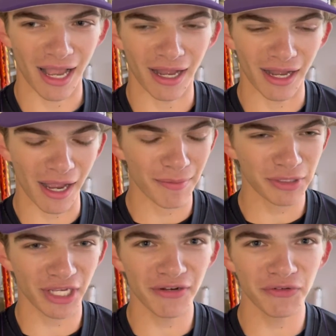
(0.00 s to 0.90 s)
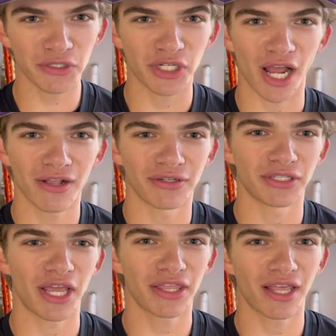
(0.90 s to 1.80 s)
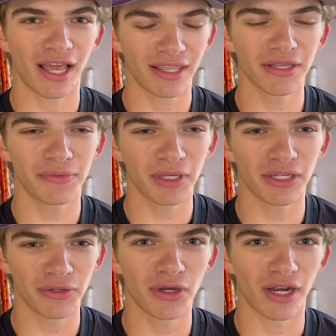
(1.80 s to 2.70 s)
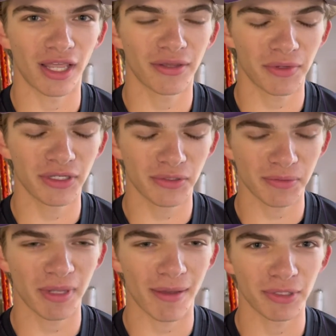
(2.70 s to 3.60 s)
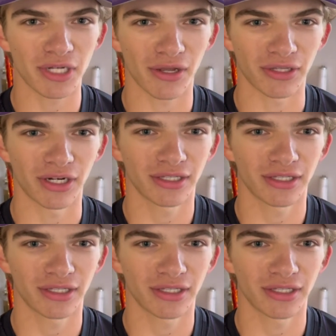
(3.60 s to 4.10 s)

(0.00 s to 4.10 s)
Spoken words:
I'm excited for the challenge. I think we can do good. I think we can do some damage down there.